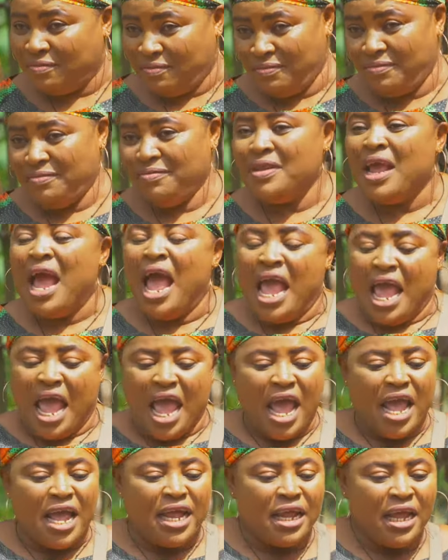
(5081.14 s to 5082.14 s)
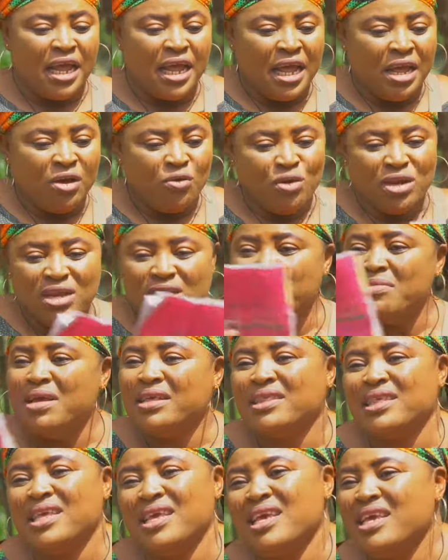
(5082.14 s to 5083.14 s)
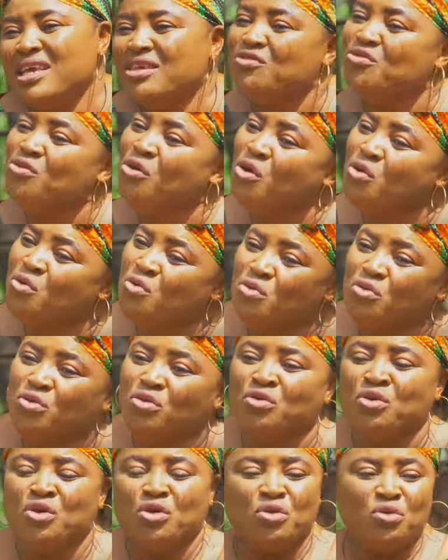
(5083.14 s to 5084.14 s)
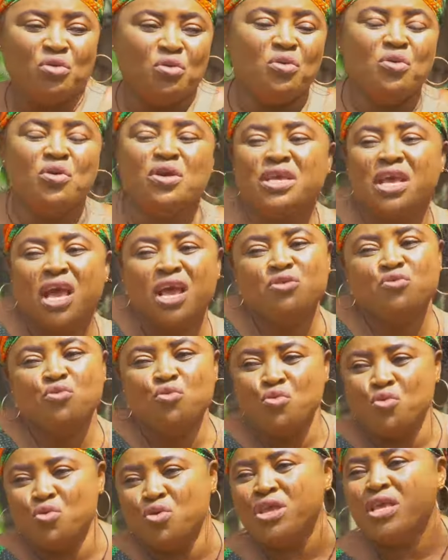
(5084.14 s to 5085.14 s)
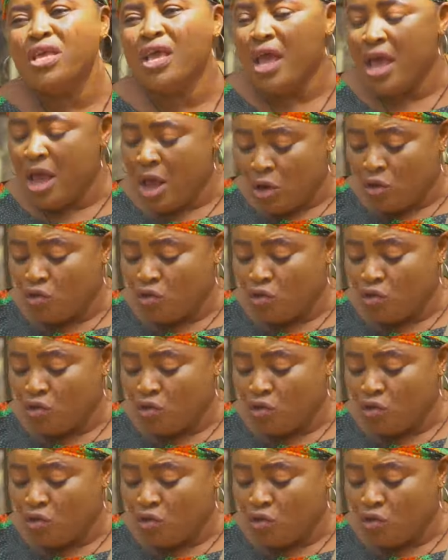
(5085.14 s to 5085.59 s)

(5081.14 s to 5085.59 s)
Onigbese, it's not good. You owe here, you owe here.